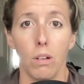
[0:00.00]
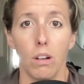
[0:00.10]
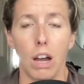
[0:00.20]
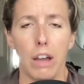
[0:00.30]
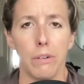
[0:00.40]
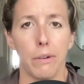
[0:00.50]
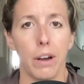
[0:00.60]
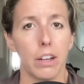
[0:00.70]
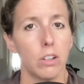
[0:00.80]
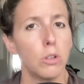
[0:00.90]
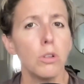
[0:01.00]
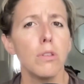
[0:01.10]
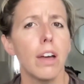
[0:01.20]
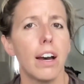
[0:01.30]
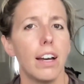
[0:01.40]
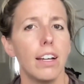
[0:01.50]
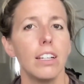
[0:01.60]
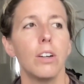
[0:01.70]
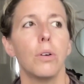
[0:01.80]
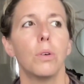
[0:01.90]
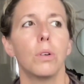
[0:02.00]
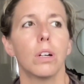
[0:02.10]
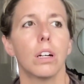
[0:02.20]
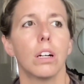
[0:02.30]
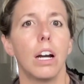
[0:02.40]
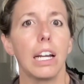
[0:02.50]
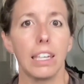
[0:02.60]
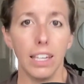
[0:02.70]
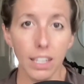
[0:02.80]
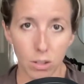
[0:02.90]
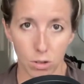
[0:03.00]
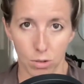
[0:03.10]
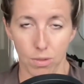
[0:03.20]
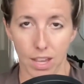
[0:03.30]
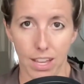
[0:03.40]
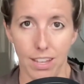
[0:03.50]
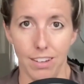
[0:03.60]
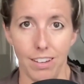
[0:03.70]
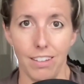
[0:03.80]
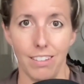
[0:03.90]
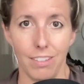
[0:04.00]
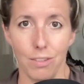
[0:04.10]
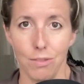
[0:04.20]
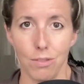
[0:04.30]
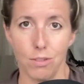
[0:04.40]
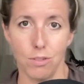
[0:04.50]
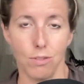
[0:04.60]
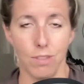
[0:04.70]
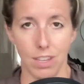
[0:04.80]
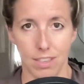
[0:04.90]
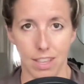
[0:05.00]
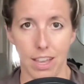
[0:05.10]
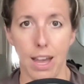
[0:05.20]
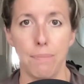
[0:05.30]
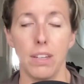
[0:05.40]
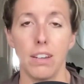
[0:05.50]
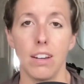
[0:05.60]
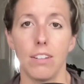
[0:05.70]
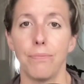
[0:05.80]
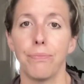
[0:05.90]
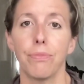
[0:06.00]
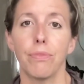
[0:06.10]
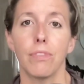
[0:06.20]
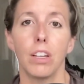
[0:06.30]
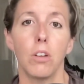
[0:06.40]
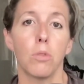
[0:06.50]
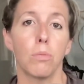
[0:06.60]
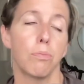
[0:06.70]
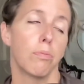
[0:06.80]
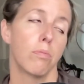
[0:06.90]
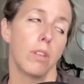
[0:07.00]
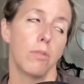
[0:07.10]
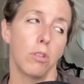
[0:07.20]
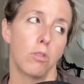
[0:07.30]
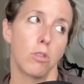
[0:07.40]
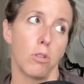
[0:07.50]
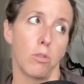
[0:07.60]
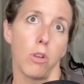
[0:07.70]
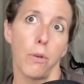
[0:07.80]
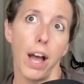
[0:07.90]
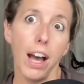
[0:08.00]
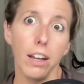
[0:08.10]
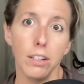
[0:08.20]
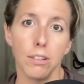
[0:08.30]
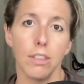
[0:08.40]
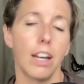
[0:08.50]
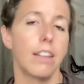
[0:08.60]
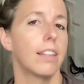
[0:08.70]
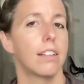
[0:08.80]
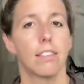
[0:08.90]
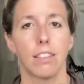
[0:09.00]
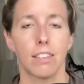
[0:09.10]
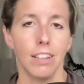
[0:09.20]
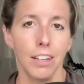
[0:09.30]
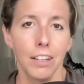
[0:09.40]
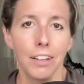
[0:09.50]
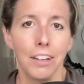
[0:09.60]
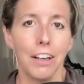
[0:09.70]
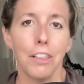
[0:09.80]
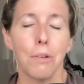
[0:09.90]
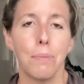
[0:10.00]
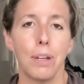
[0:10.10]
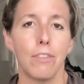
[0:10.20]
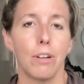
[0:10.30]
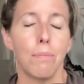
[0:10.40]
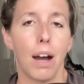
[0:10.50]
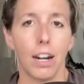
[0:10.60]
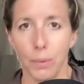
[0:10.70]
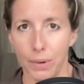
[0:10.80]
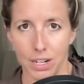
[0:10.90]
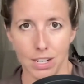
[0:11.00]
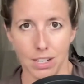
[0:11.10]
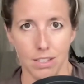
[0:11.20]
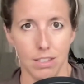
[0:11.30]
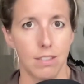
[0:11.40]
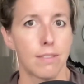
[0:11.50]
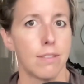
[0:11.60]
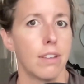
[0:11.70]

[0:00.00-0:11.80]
I don't know how to do that or I can't do that. Those are two things that happen. And, if you don't know how to do that, that's a little bit of a body awareness,